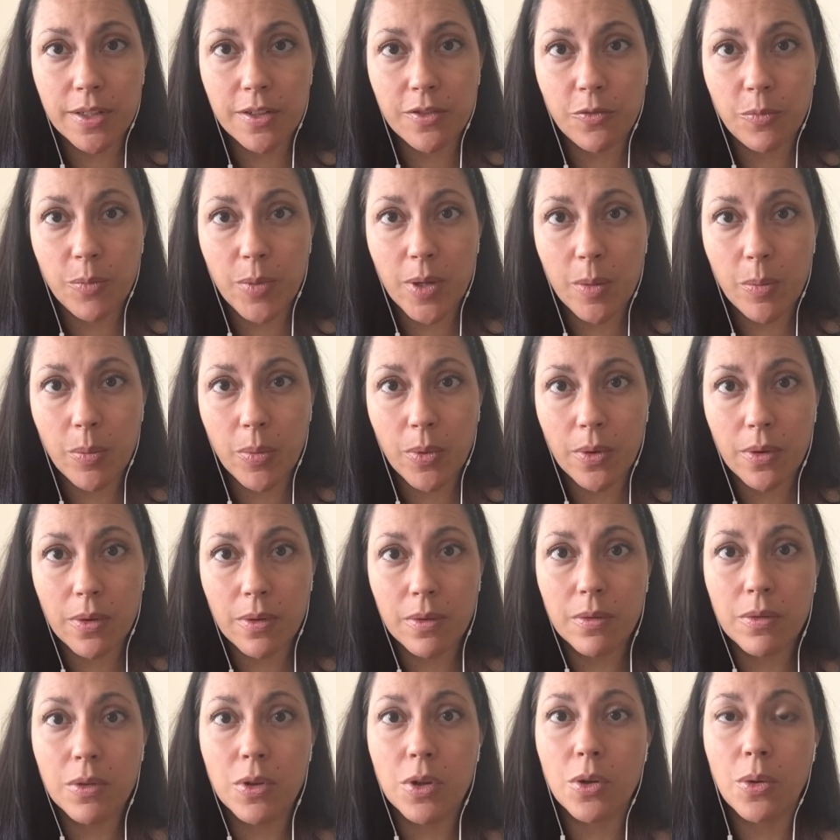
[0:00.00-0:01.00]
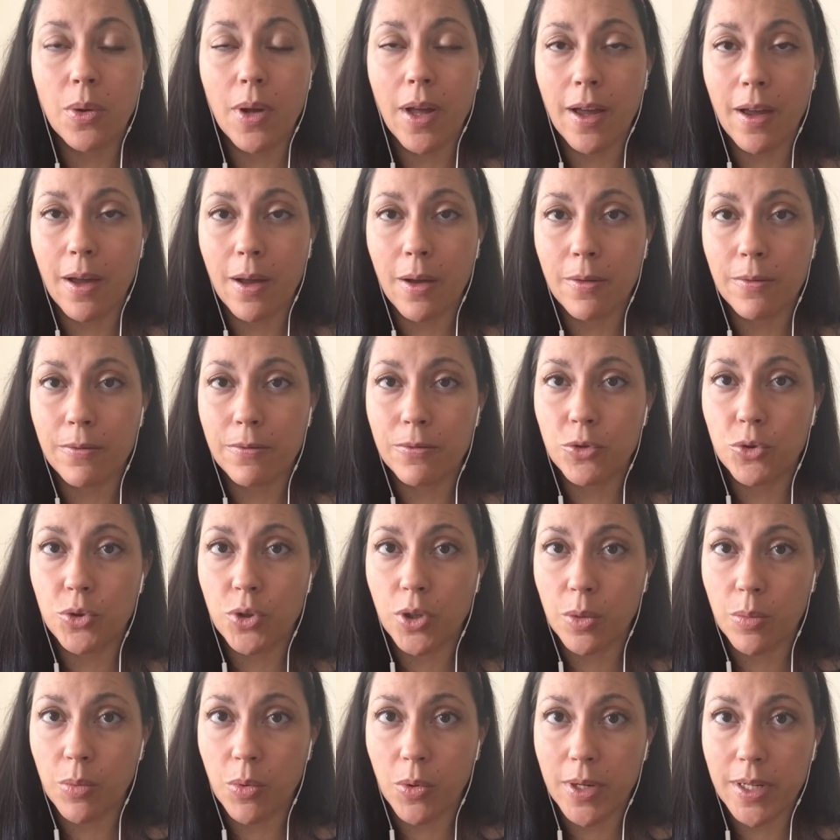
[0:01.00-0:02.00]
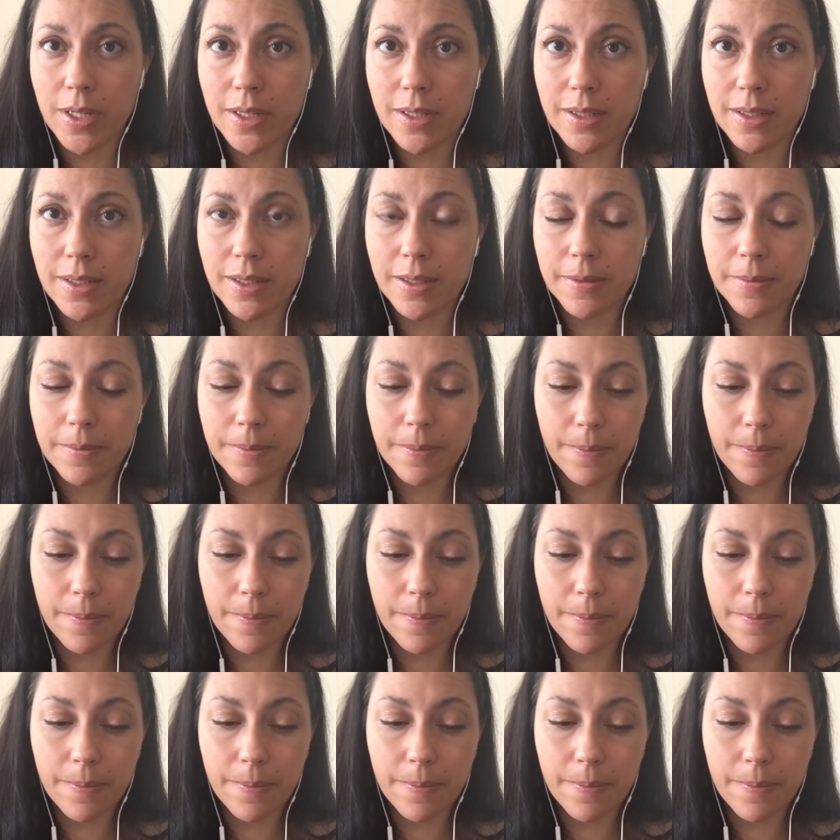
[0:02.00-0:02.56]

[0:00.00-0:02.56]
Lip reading: of people who have trigger points.